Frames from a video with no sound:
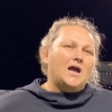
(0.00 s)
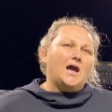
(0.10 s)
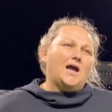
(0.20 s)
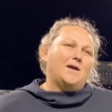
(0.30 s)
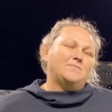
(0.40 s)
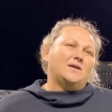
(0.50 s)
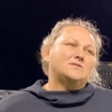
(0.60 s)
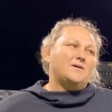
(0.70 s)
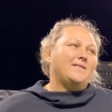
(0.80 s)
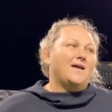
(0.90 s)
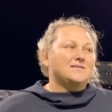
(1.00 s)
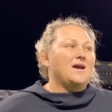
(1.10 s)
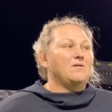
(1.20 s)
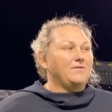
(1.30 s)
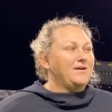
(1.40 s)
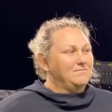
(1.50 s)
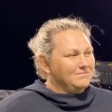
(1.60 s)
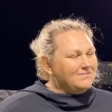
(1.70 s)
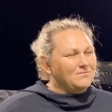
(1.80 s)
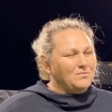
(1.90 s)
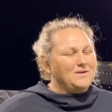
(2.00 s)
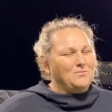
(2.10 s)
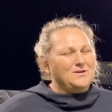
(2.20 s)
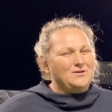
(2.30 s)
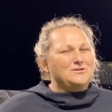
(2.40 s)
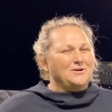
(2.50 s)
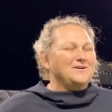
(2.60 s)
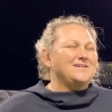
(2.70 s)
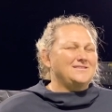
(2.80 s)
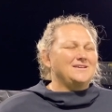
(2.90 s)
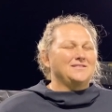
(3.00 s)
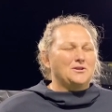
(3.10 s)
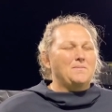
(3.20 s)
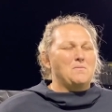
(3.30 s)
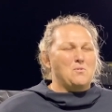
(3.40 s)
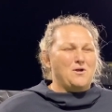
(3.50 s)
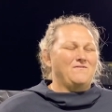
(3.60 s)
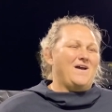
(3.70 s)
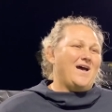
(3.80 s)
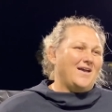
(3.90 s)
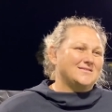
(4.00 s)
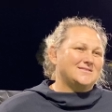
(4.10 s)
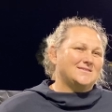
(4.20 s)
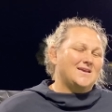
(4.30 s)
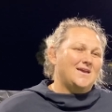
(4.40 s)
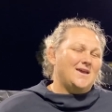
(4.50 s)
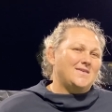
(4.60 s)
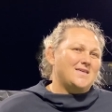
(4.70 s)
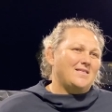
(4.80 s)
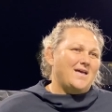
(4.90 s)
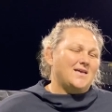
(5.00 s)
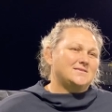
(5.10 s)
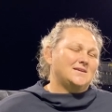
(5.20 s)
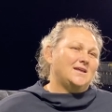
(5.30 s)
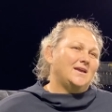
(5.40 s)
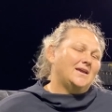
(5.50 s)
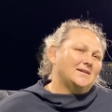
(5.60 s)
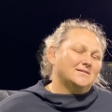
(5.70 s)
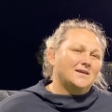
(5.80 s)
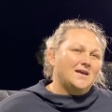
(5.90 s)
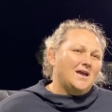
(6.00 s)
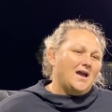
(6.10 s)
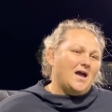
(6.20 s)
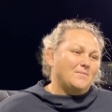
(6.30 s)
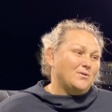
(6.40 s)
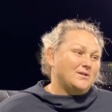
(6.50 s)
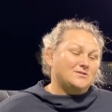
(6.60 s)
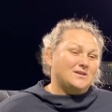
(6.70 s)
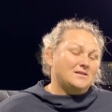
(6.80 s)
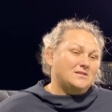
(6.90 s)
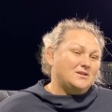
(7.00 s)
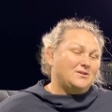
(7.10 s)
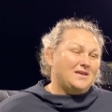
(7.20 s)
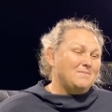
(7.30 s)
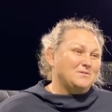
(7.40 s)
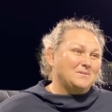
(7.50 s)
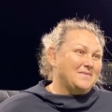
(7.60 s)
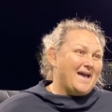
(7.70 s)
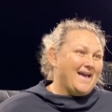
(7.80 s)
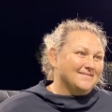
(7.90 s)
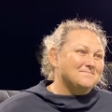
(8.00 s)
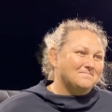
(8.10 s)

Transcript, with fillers: Um, and so I liked how like we, we started to see a little bit more of us in that last inning and um, we're going to continue to keep doing that.